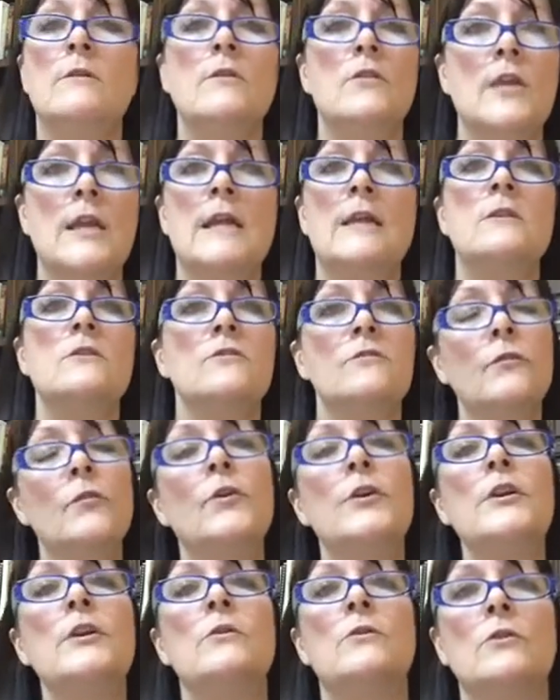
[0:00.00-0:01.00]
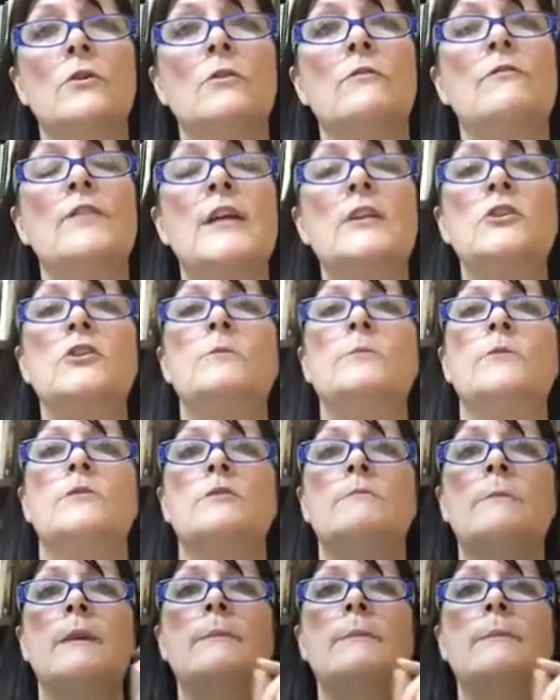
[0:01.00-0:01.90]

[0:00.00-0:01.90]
things for you, good vegetables.